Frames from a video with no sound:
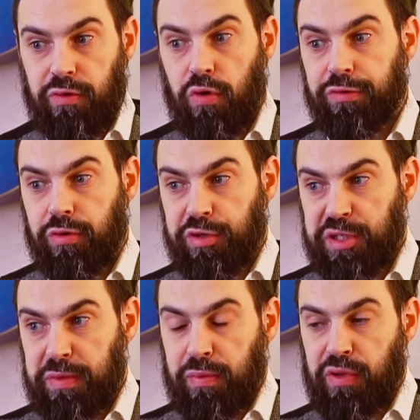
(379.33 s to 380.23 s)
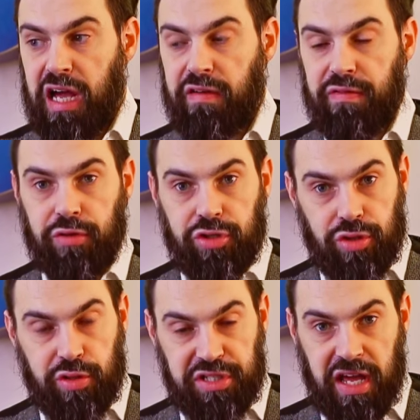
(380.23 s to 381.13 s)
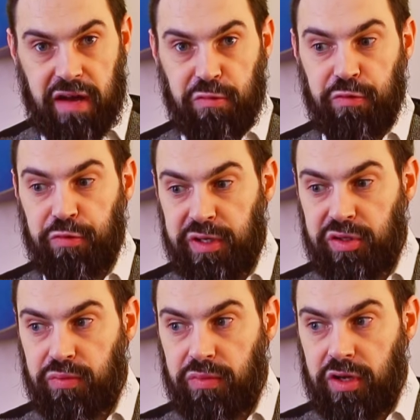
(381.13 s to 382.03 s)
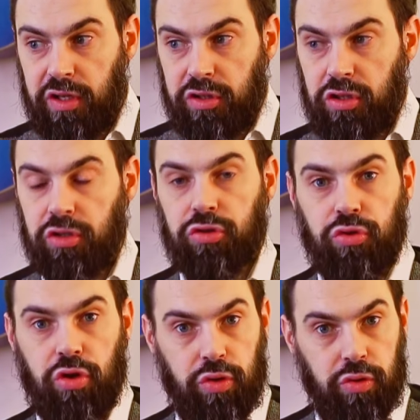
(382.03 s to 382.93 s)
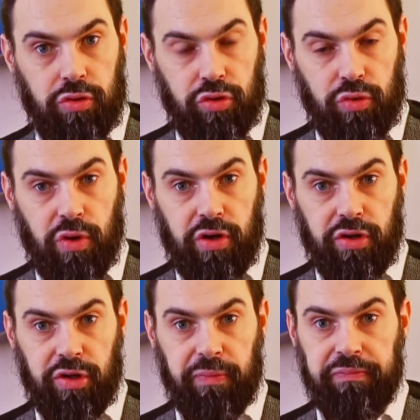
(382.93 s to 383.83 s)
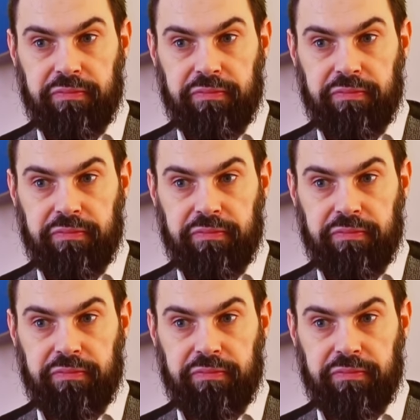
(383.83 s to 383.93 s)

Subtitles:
Of course, people have the choice, they have the freedom not to go to work.